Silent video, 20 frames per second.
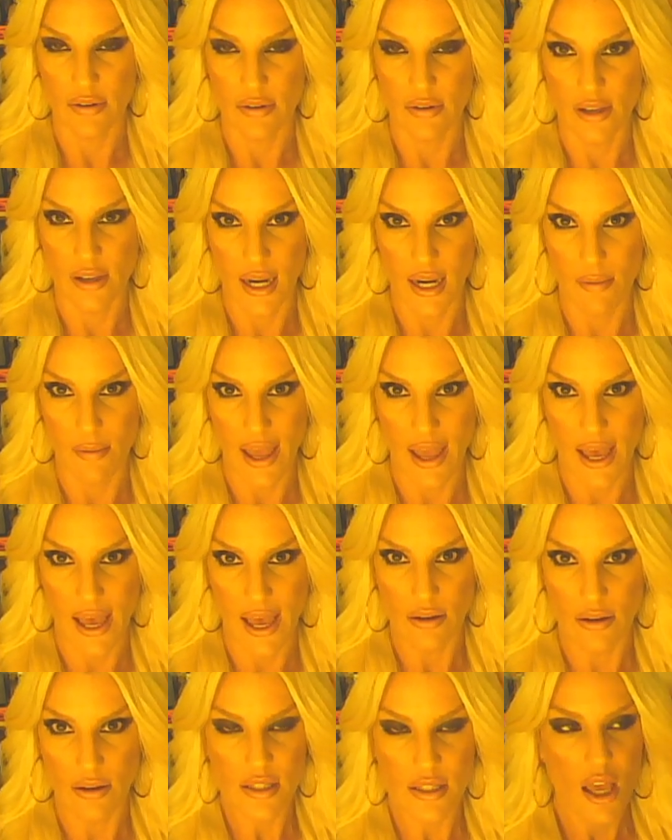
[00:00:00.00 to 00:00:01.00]
When I found
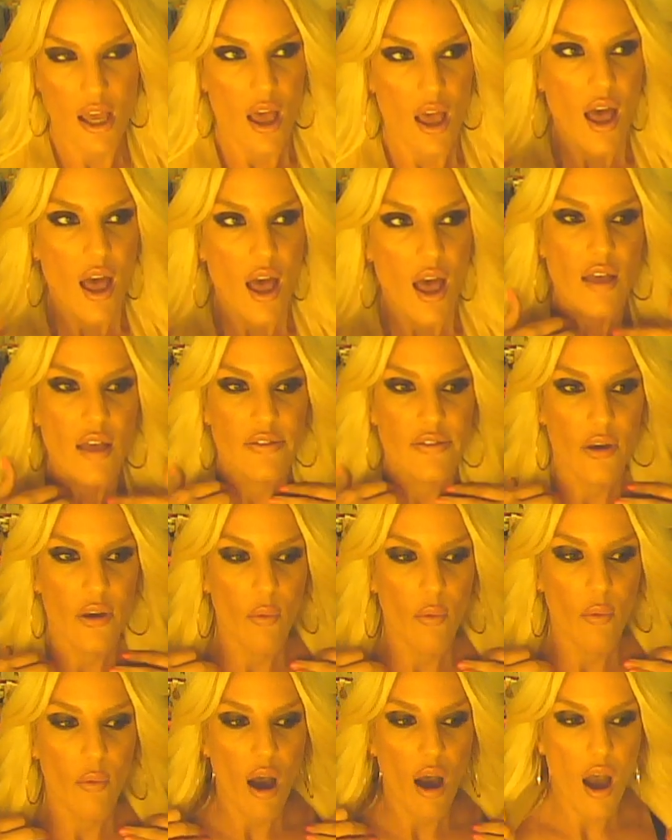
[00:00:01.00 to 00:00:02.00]
out I wasn't going to get my house.
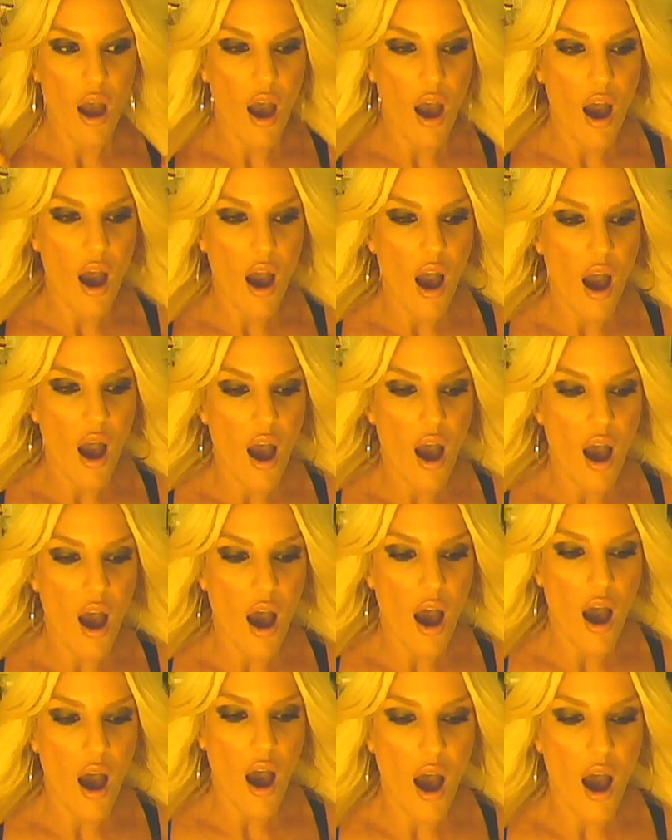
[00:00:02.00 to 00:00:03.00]
So
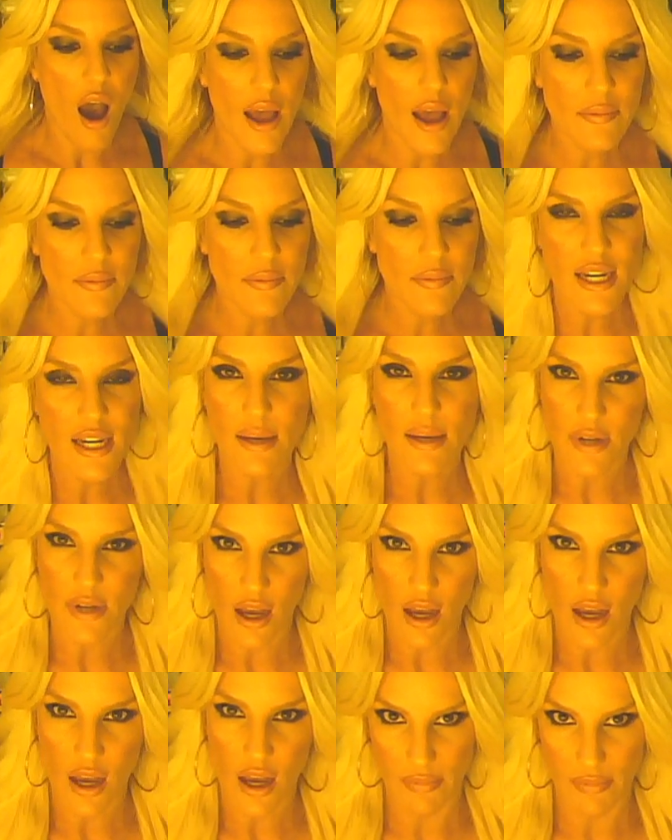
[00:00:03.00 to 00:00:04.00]

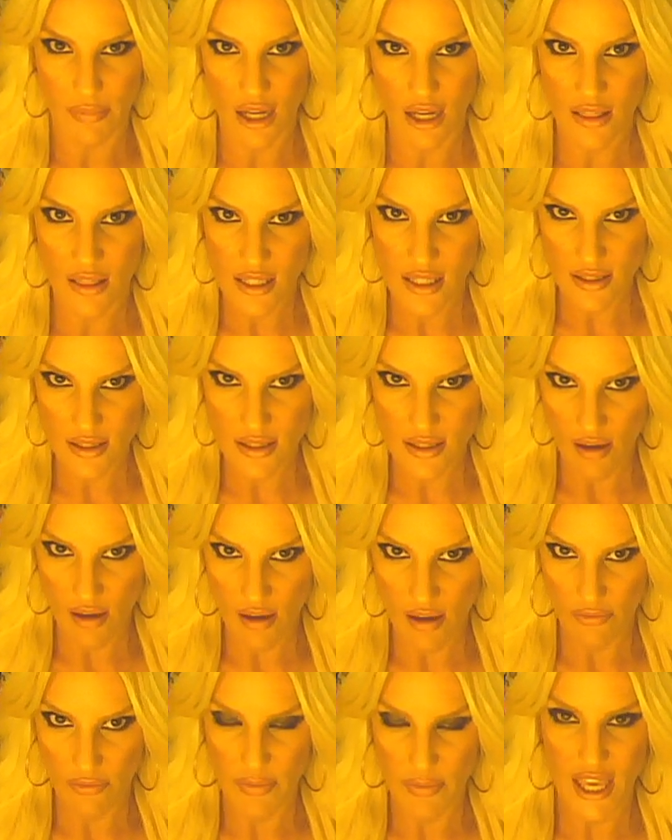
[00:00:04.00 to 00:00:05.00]
I'm going to keep
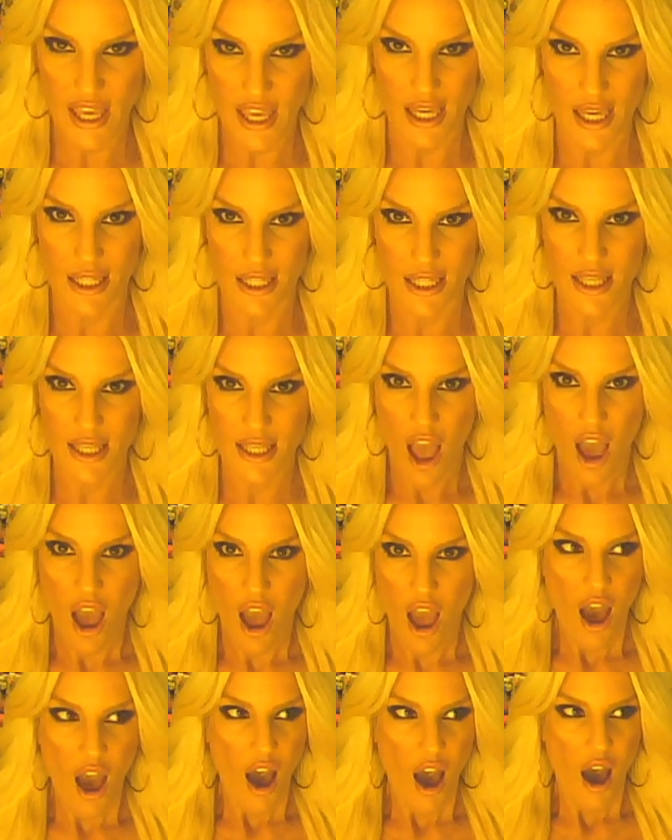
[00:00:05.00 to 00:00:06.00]
documenting this stuff
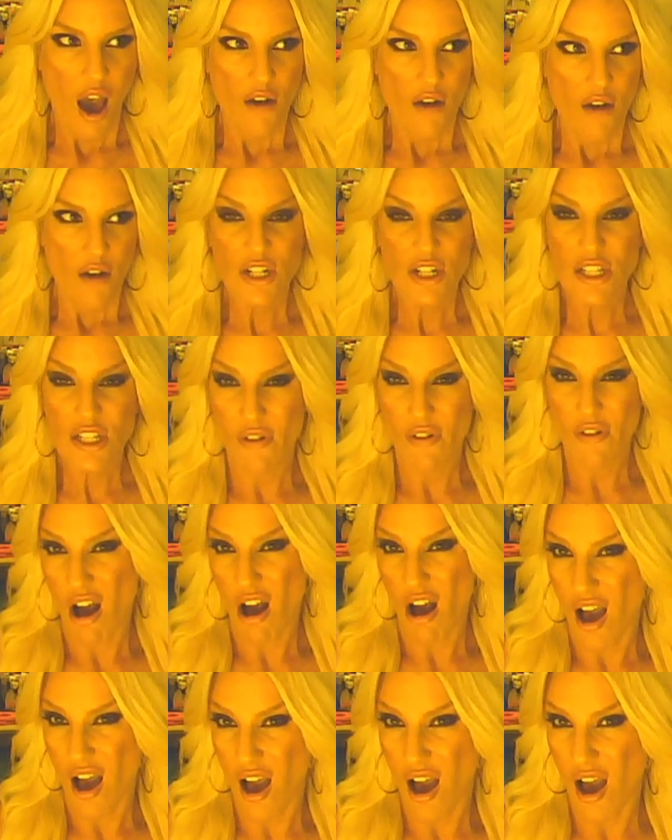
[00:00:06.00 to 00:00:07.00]
because,
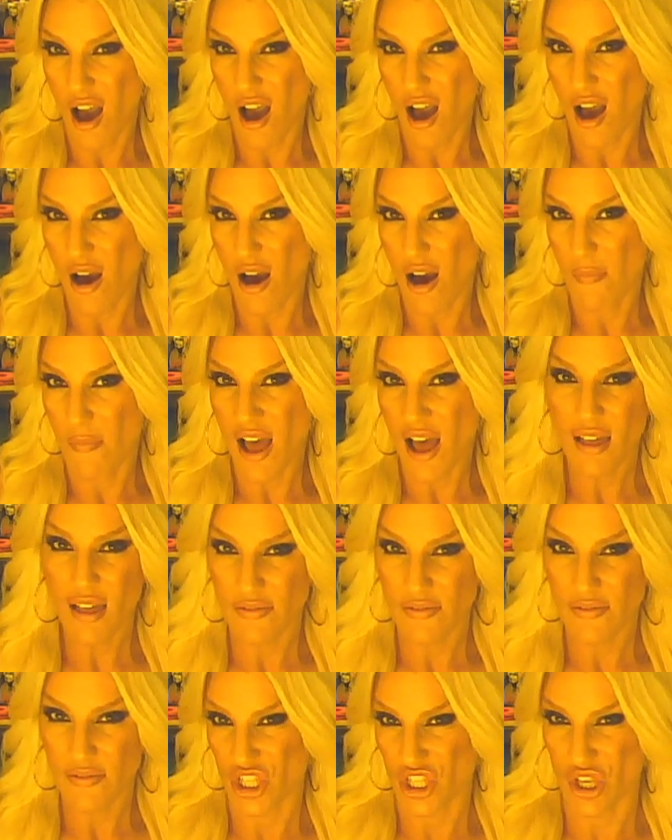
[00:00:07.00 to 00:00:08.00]
first of all,
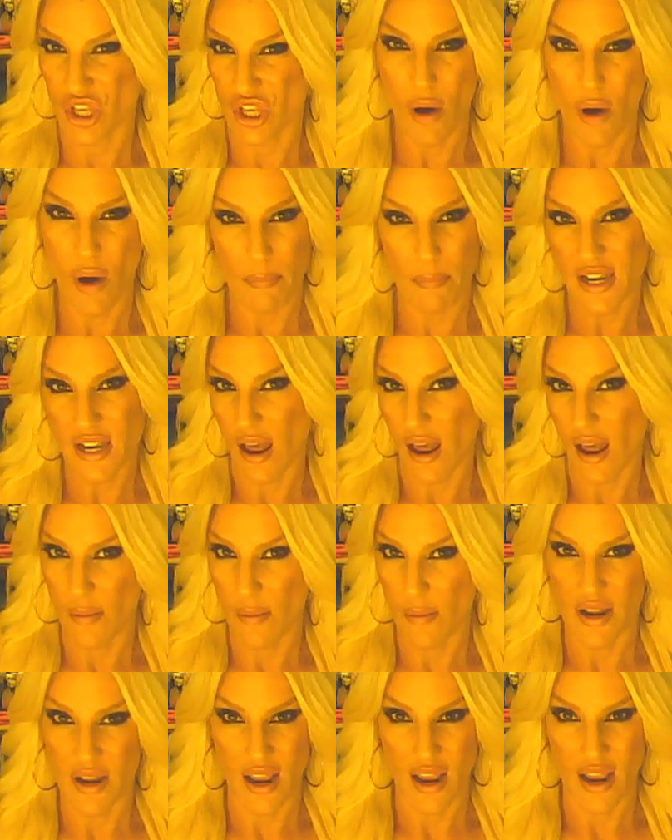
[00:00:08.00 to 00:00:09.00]
my life
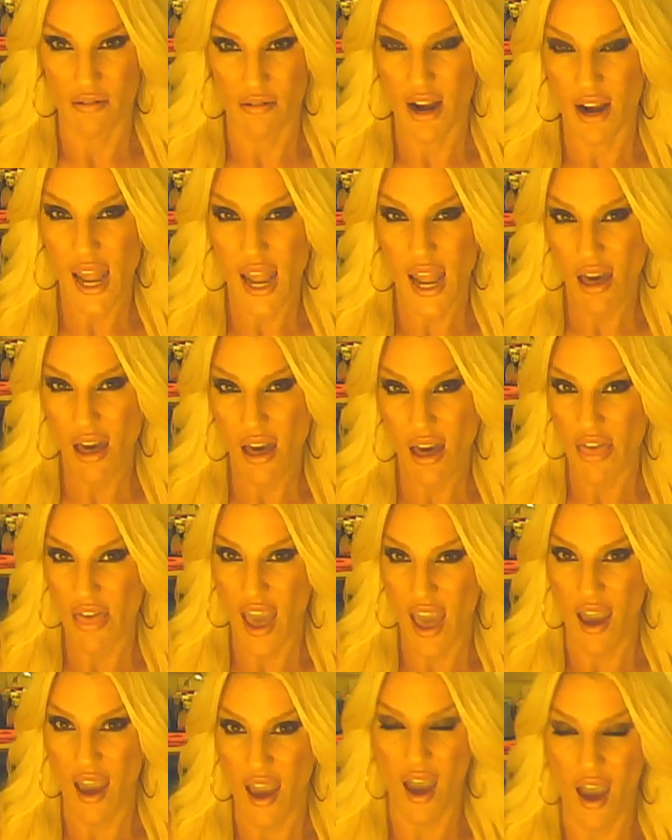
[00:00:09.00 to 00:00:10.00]
is so up and down
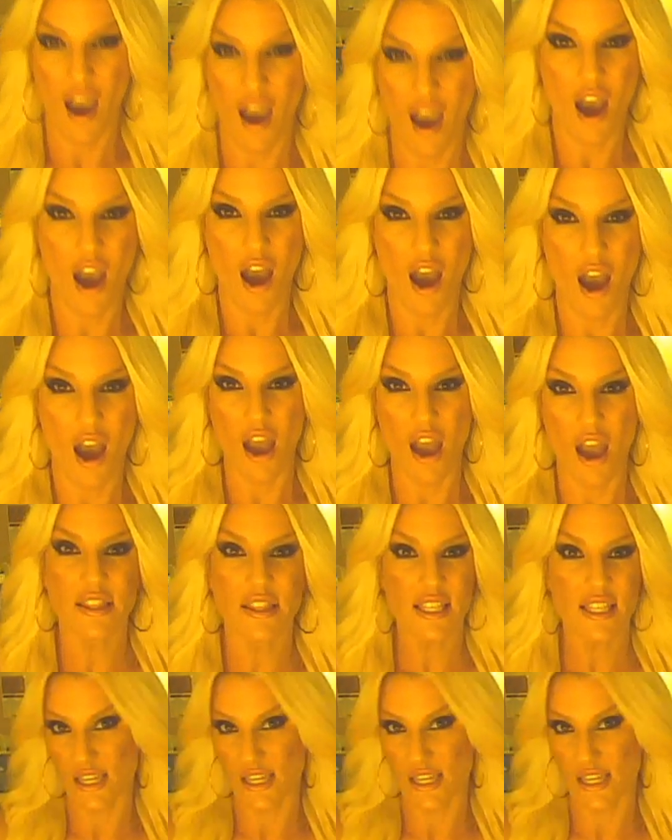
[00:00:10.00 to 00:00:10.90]
right now that